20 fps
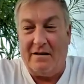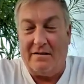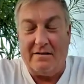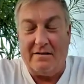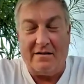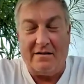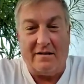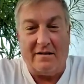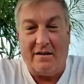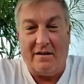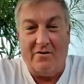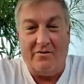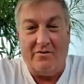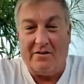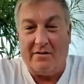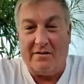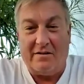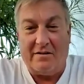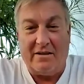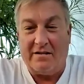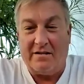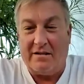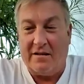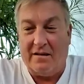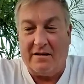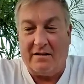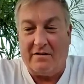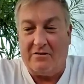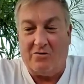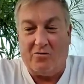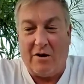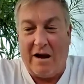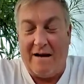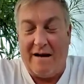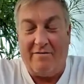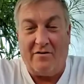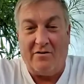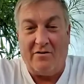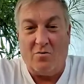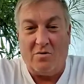disclosure that's going to
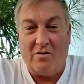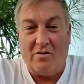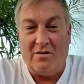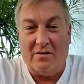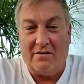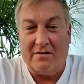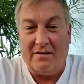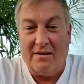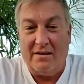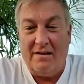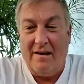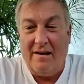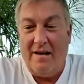travel the world.